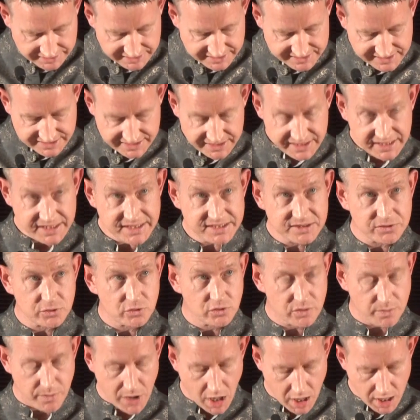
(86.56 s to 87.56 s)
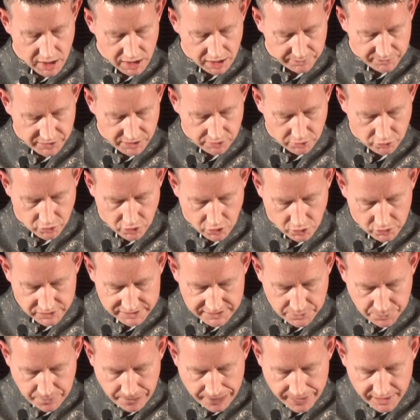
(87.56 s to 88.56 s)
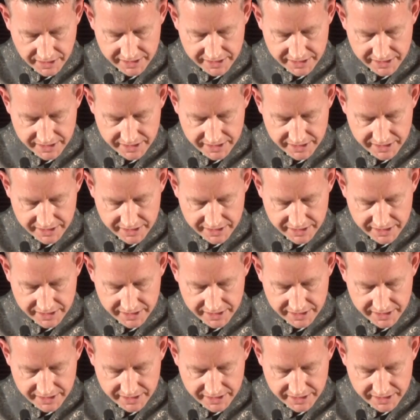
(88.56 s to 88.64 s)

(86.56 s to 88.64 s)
The city's remarkable growth